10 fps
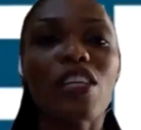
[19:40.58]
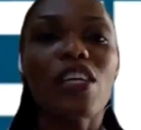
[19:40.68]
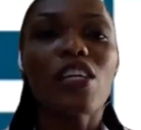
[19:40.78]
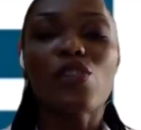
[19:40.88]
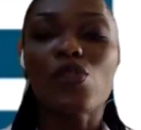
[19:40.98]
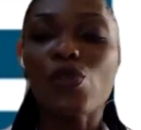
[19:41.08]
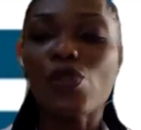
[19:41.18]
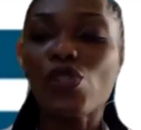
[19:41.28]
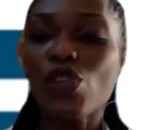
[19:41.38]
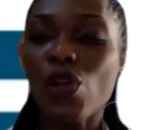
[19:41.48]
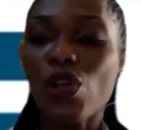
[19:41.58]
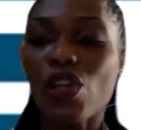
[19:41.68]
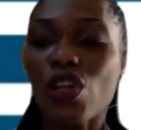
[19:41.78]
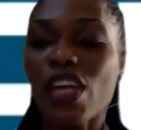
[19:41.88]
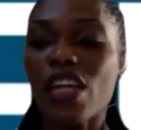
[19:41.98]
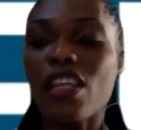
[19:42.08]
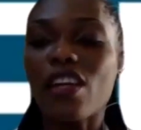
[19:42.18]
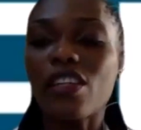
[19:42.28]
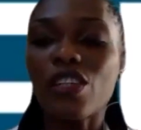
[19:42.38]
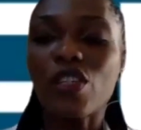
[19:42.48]
to school in
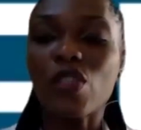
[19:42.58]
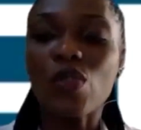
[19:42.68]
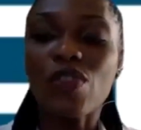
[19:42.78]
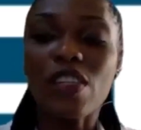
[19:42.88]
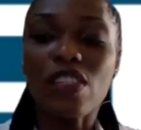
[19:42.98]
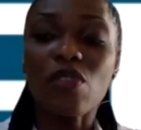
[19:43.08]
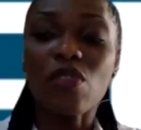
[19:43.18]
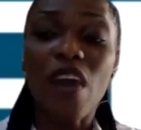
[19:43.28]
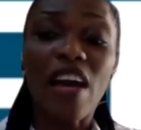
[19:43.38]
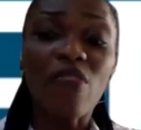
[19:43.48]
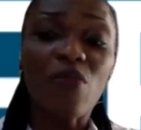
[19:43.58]
London in 2005, where you